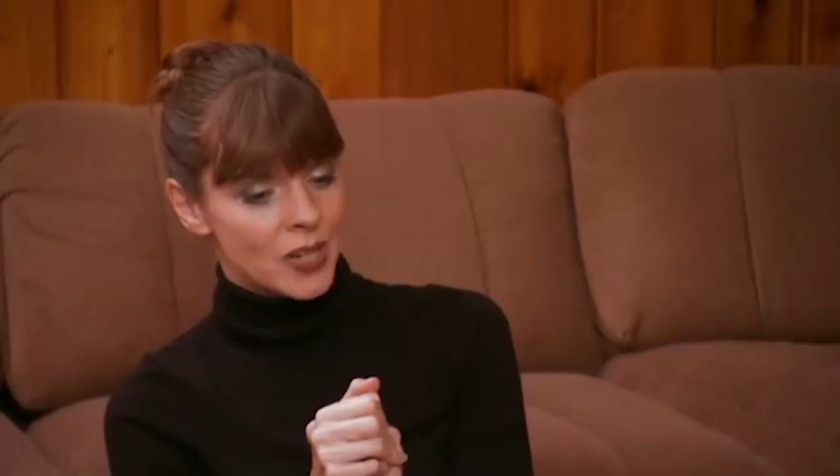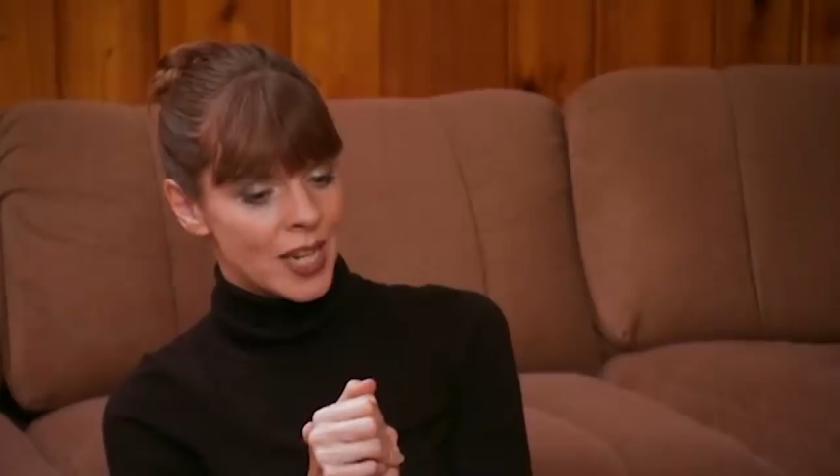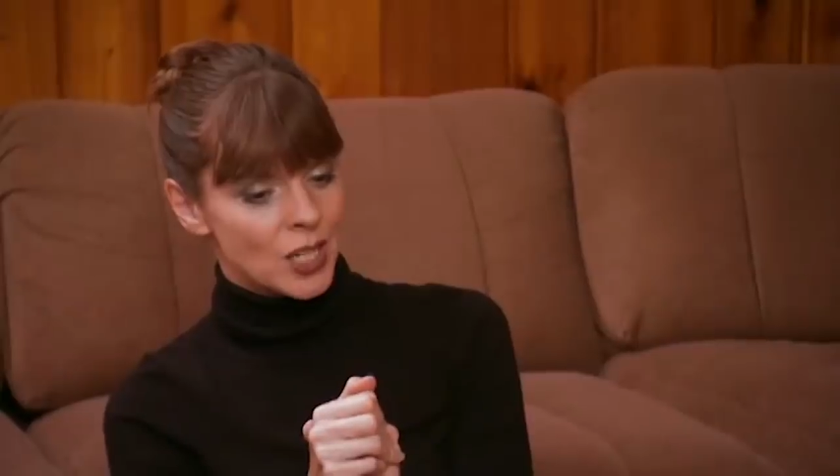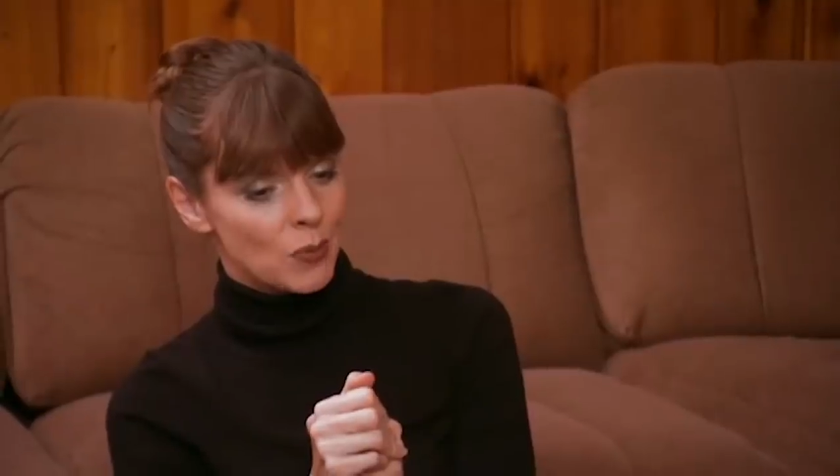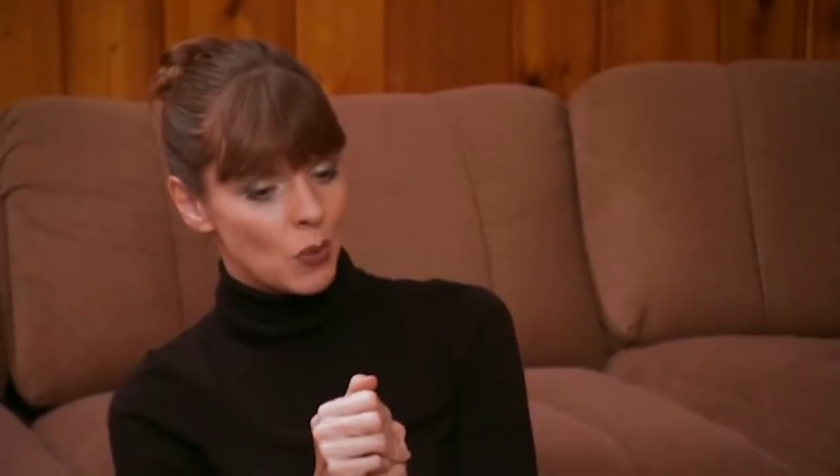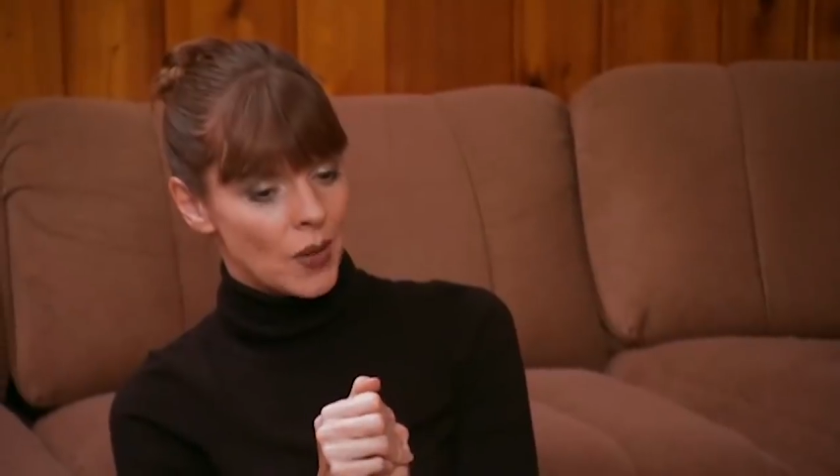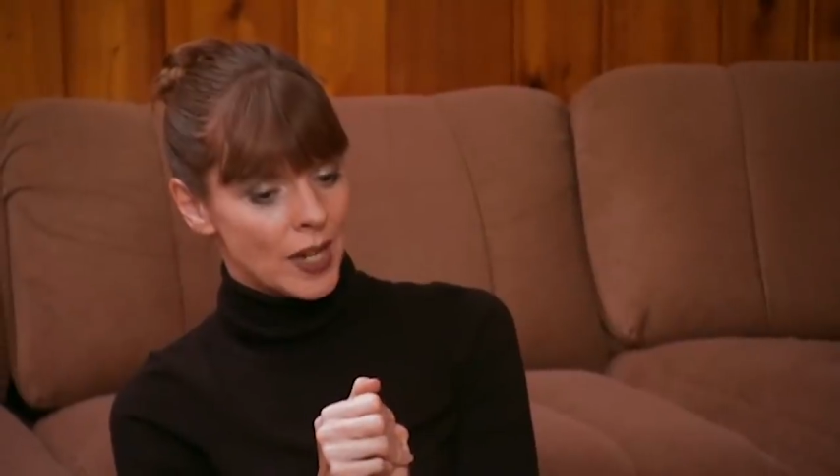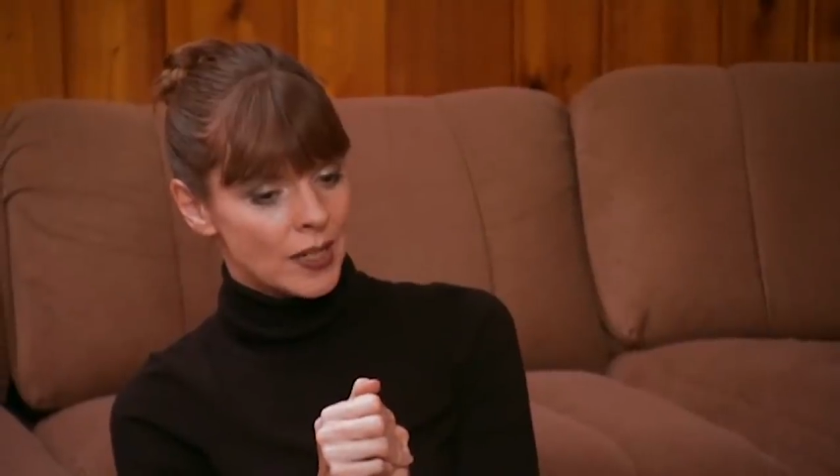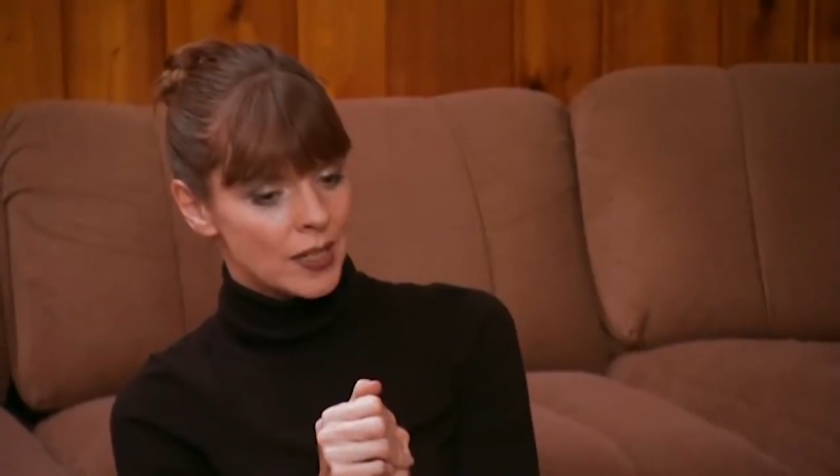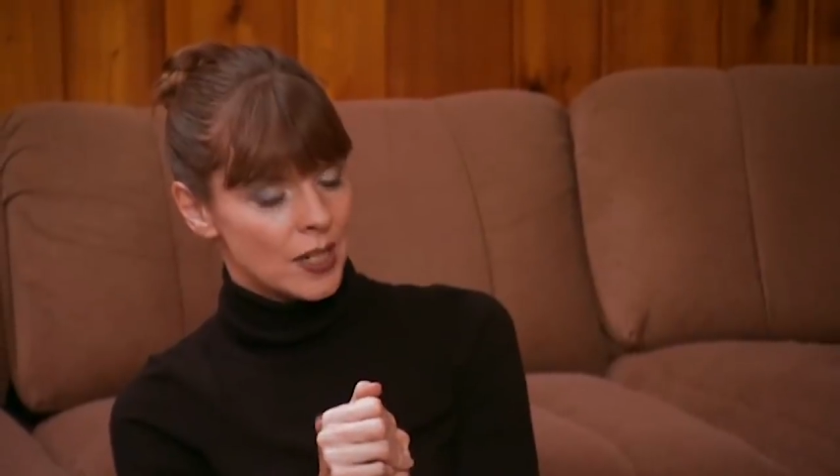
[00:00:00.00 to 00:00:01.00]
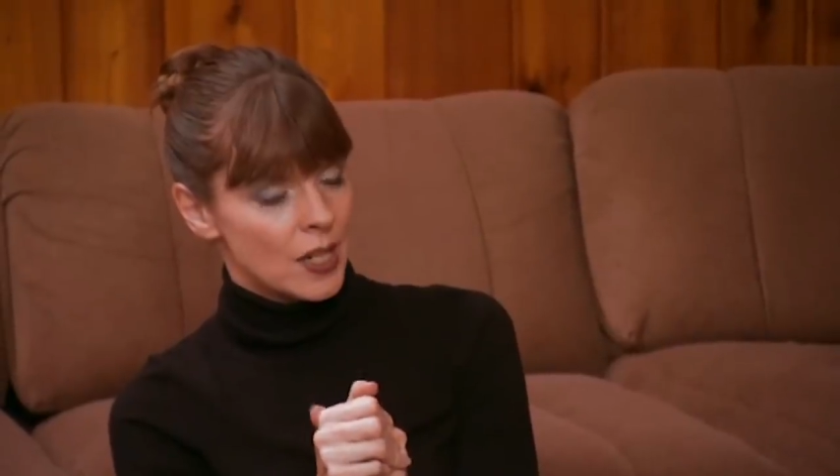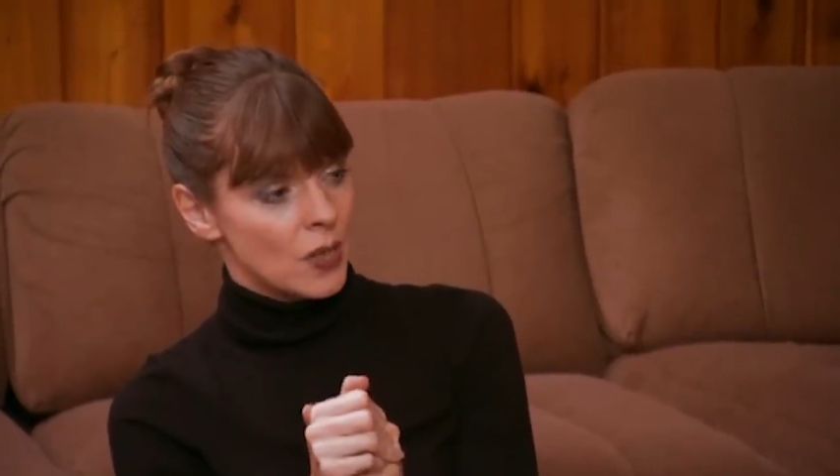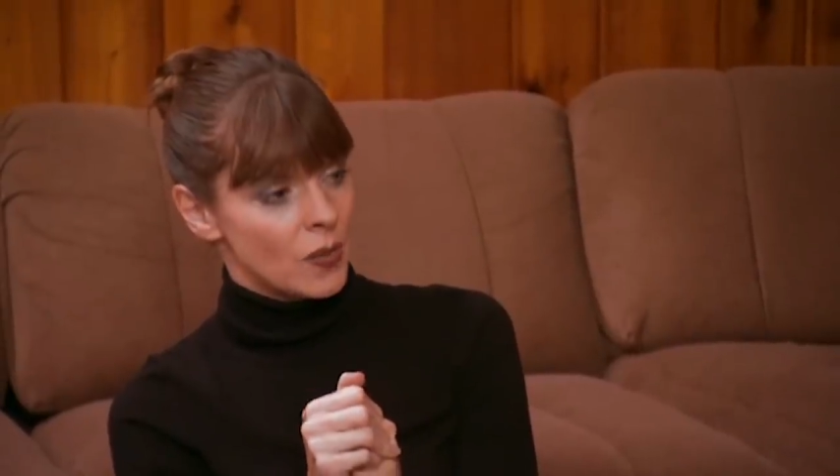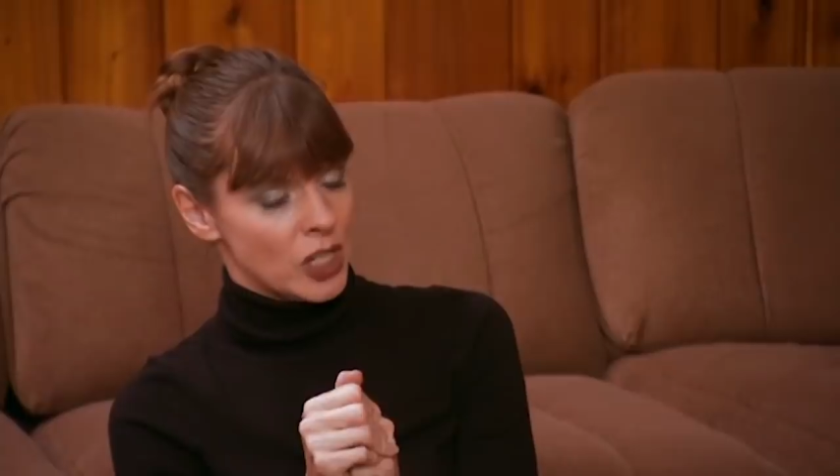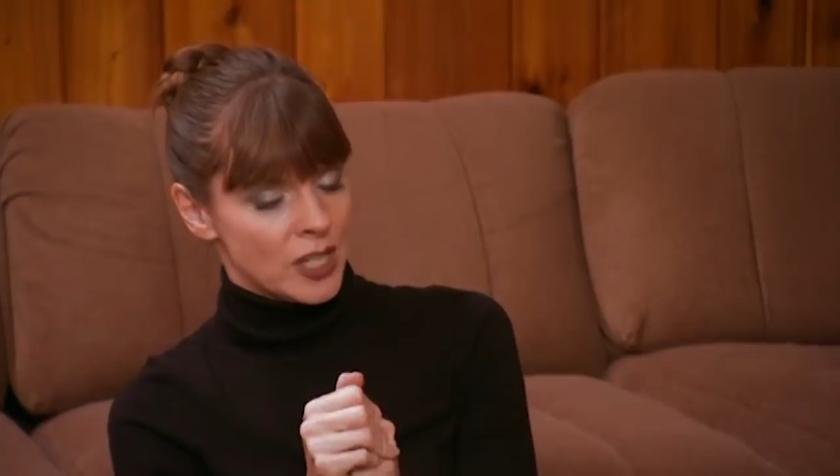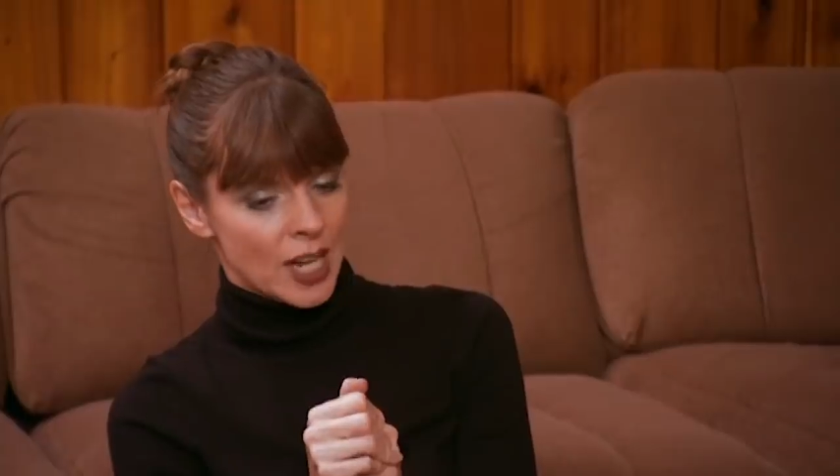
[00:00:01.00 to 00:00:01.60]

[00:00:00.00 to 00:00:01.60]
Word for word: want you to get to the point where